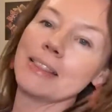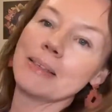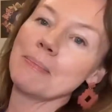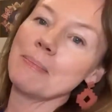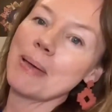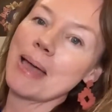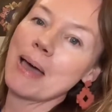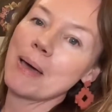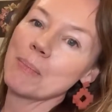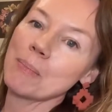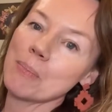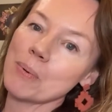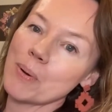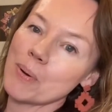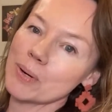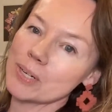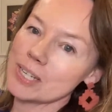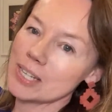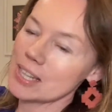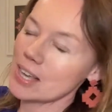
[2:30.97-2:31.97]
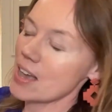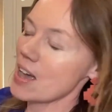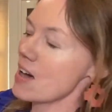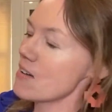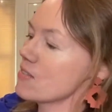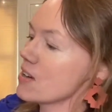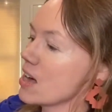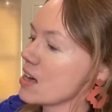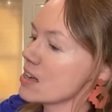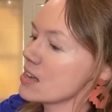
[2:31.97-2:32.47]
the bound book to the
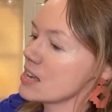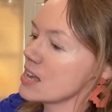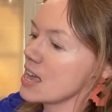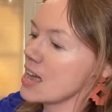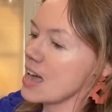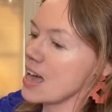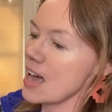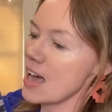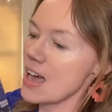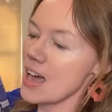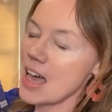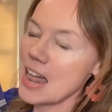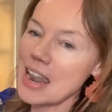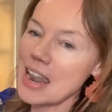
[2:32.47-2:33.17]
cover. I